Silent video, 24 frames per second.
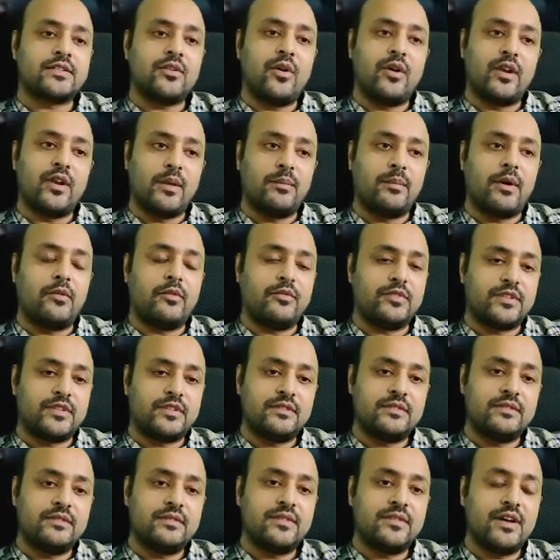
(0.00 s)
on a mountain,
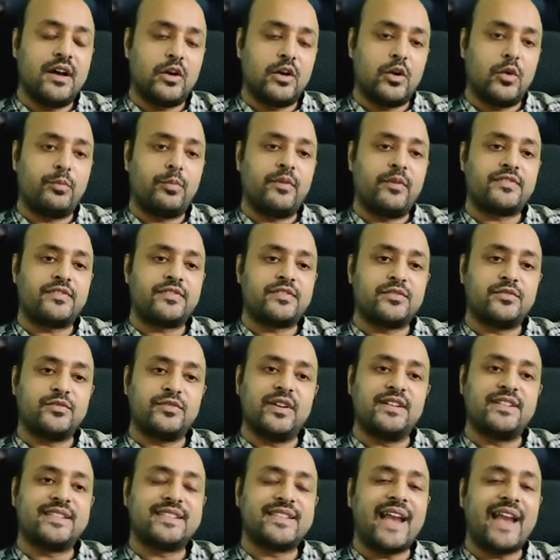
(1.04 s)
a group of
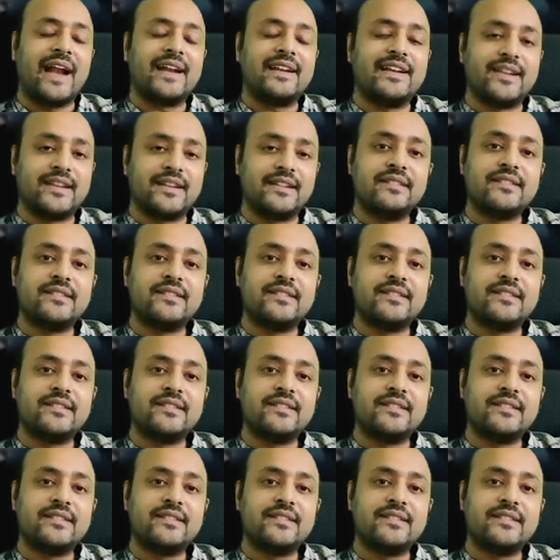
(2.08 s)
students standing,